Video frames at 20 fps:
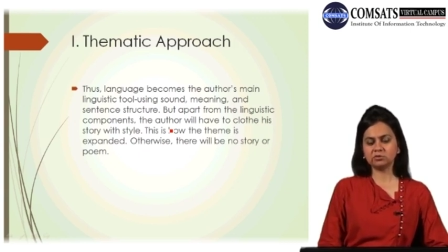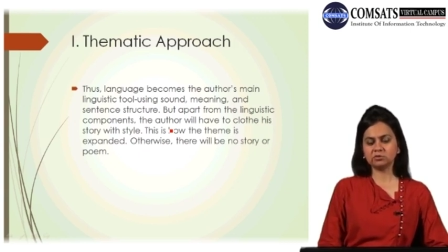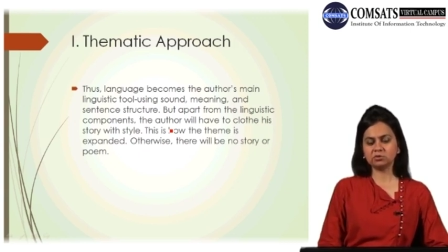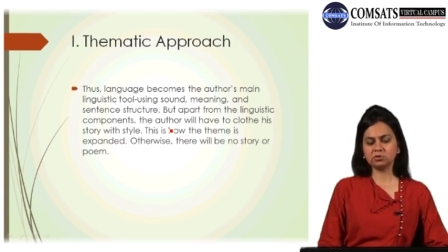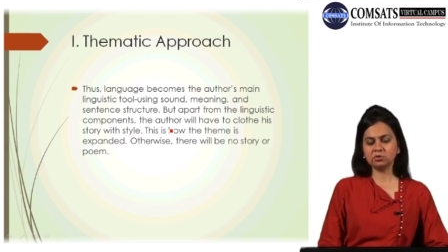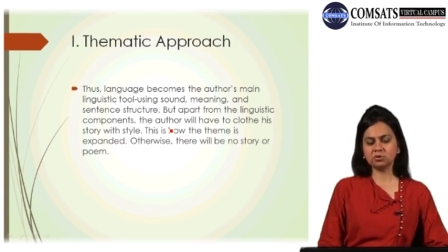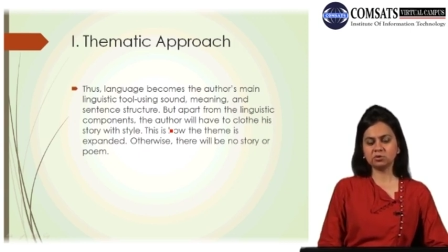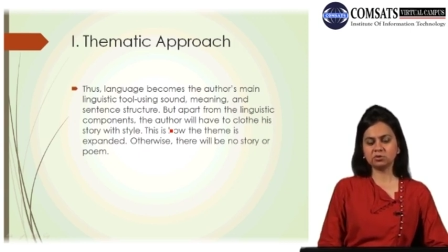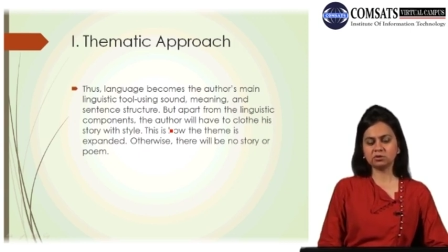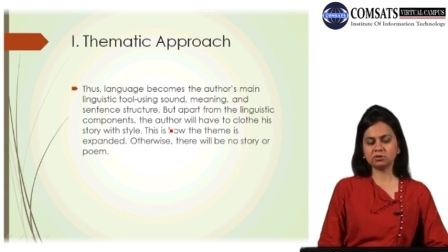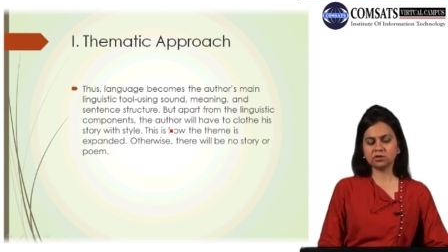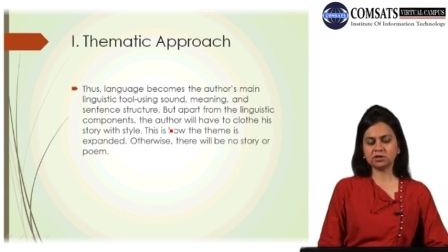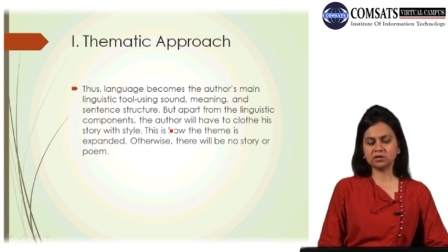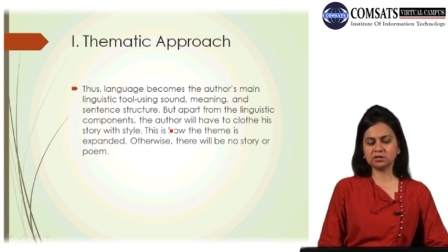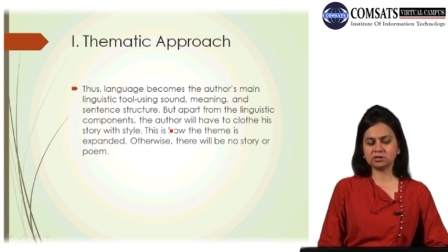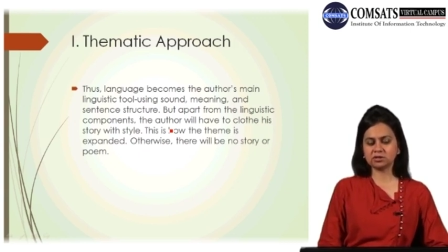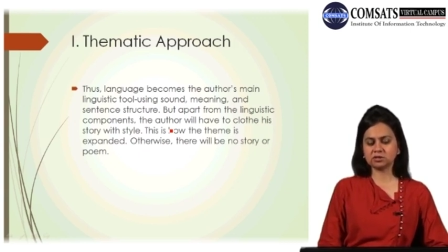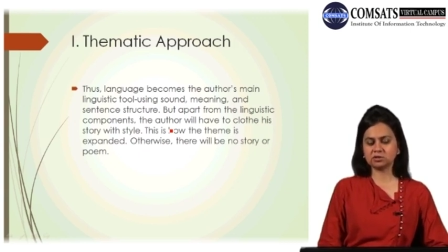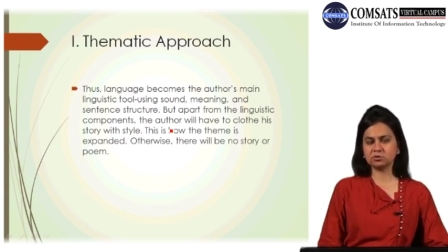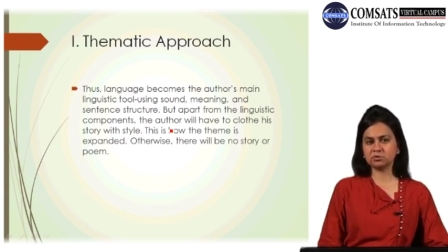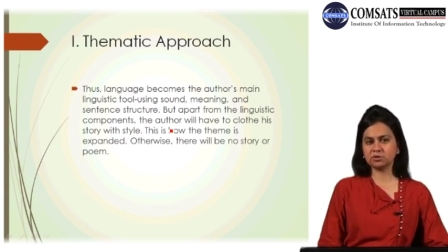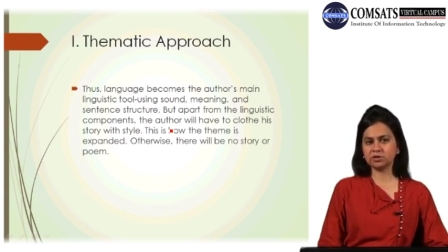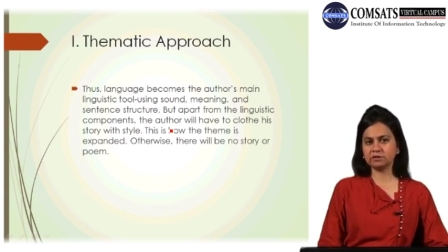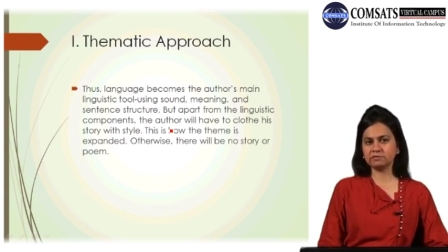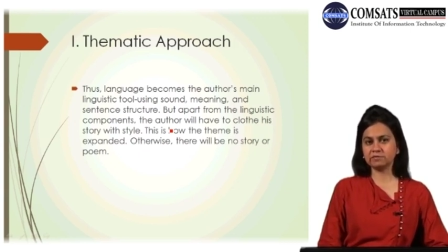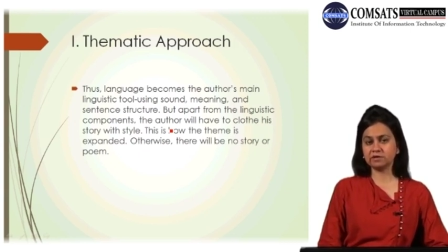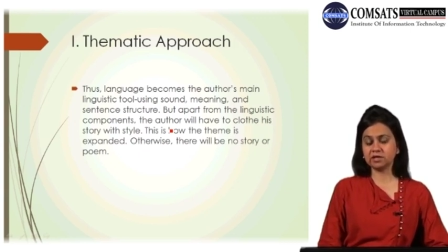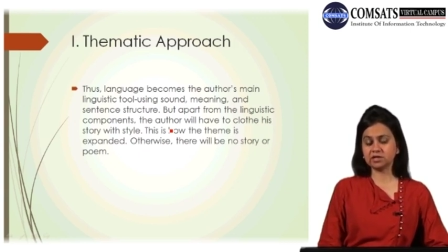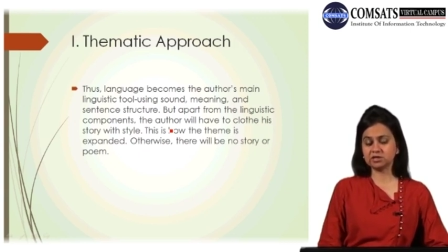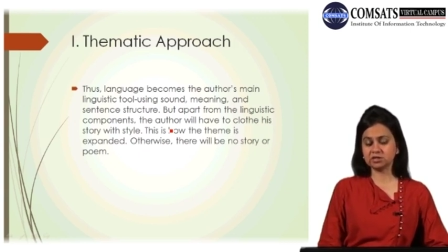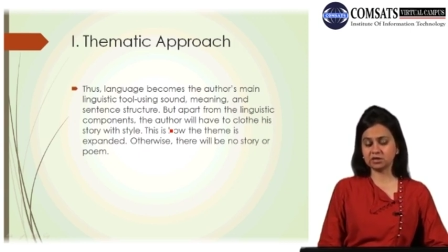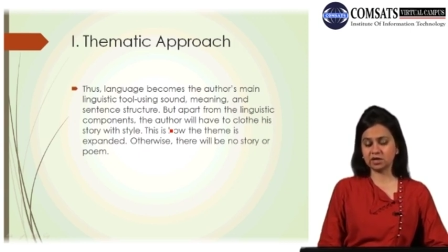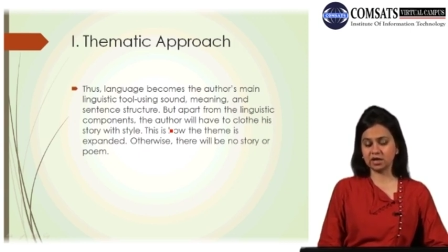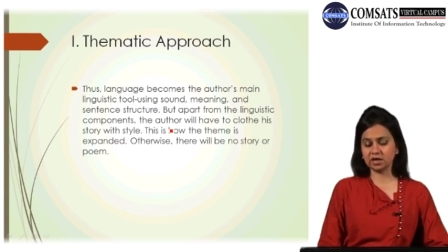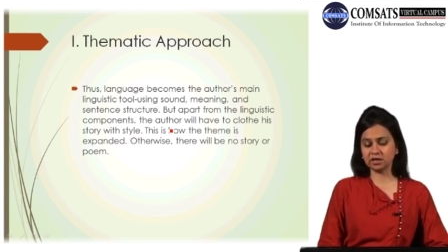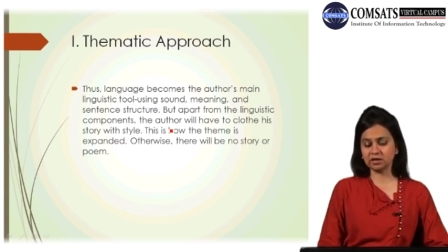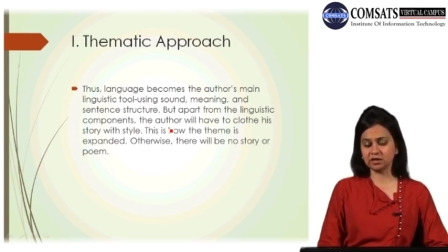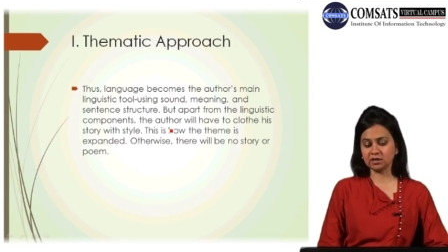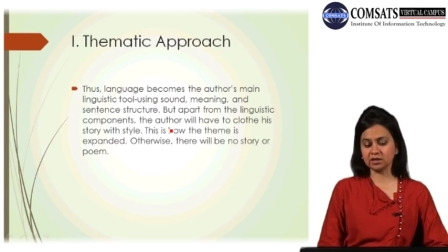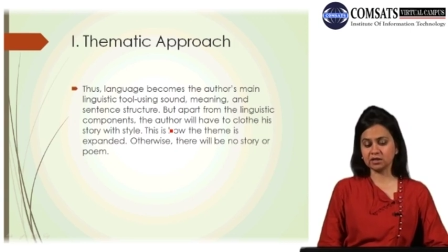to clothe his story with a
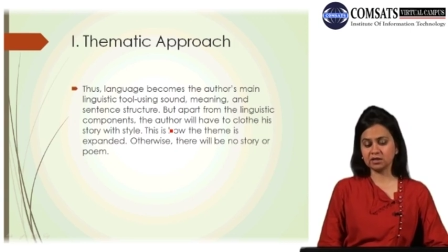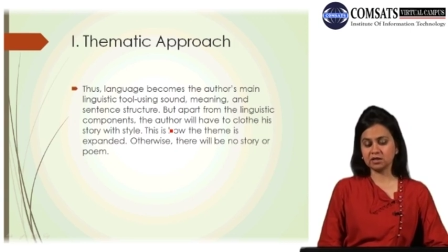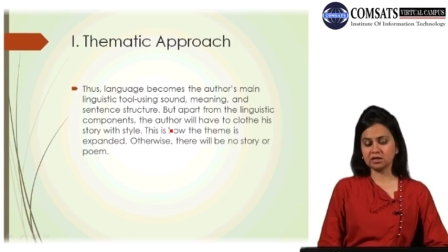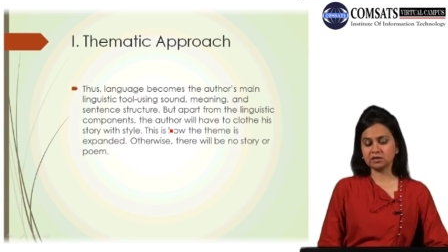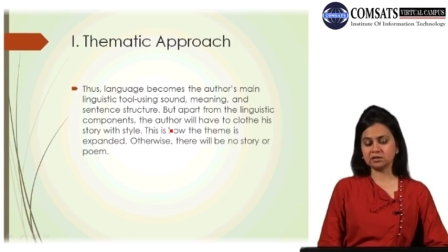style.